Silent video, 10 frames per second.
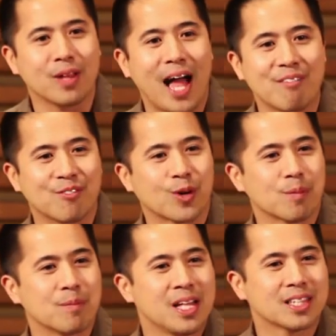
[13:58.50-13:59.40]

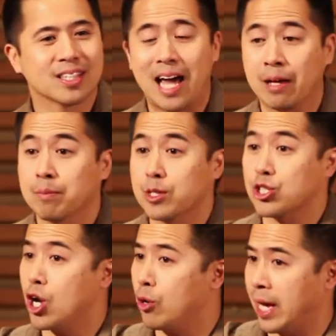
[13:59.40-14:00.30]
platform to allow them to
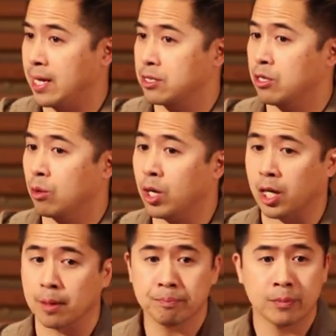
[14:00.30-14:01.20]
showcase their
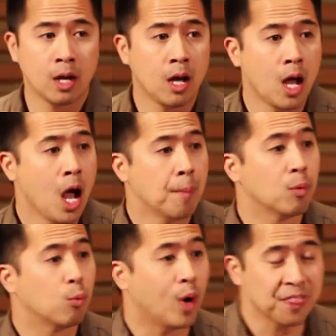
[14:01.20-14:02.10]
work.
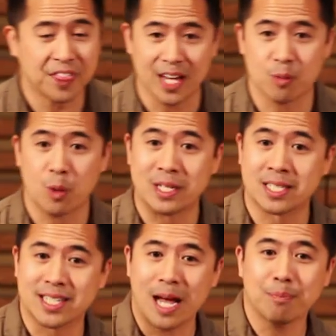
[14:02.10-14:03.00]
But one thing, when we
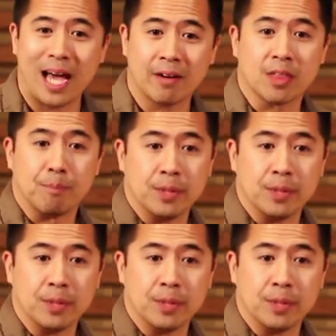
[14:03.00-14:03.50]
stepped out of